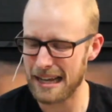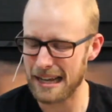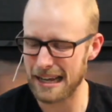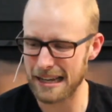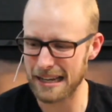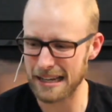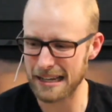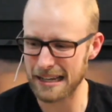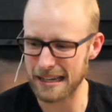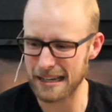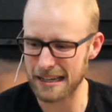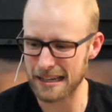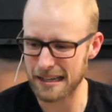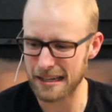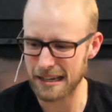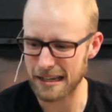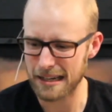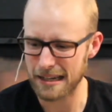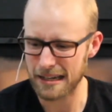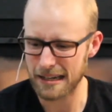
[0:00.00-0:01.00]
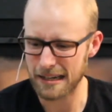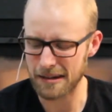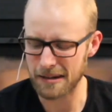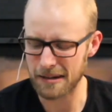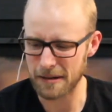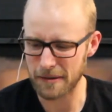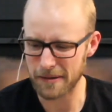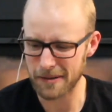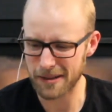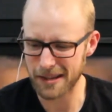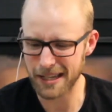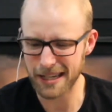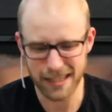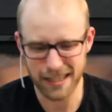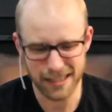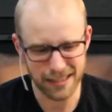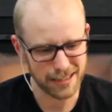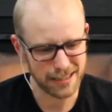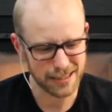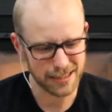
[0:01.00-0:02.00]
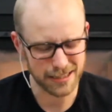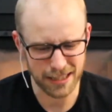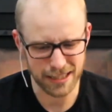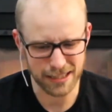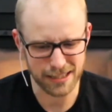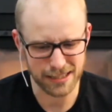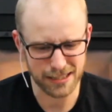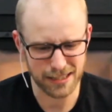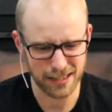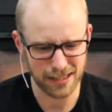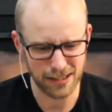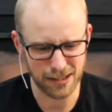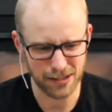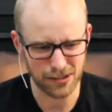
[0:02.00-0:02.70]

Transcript: And uh, then he says,